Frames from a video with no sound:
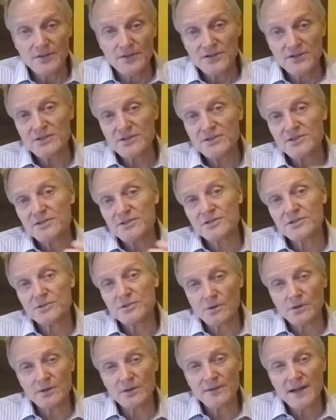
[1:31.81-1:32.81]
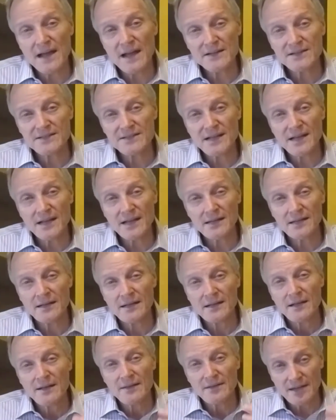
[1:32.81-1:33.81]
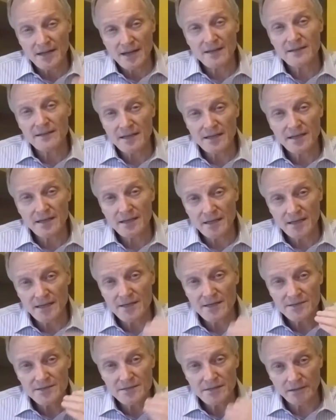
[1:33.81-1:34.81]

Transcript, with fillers: this is the sort of assay that I think is